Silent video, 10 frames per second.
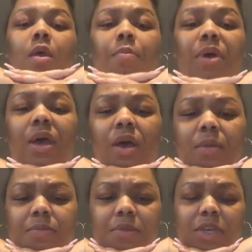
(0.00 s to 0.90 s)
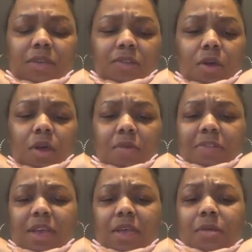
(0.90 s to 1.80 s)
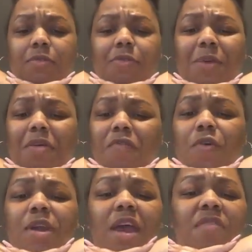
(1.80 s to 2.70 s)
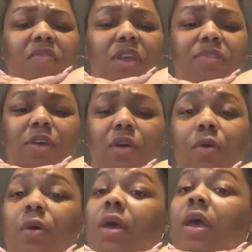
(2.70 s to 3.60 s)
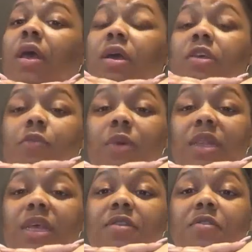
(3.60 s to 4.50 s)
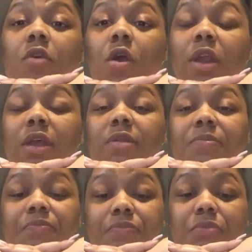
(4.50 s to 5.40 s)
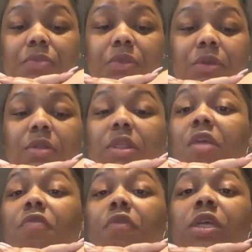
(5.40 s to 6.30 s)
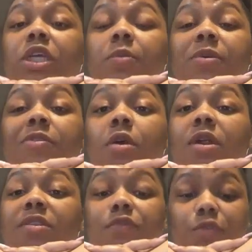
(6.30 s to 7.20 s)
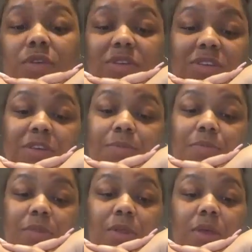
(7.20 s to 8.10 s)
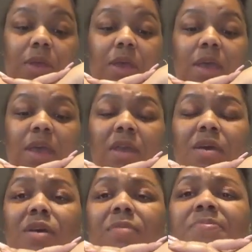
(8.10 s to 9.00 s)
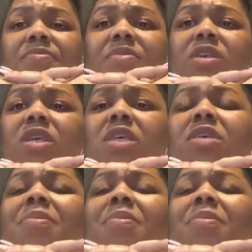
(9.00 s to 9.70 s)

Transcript: But she started off saying it was about 4.5 years ago is when they started their friendship. It started as a friendship, and she